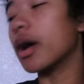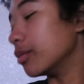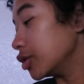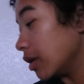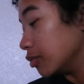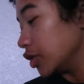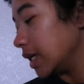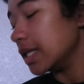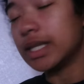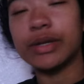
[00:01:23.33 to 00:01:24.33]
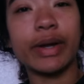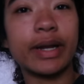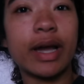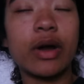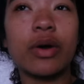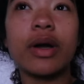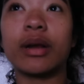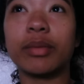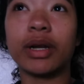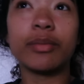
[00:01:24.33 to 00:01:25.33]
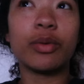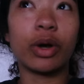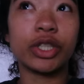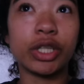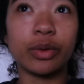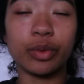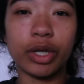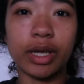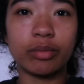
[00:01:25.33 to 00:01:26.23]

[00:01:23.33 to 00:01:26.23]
um, so I'm drinking tea right now and I'm gonna be watching The Rookie.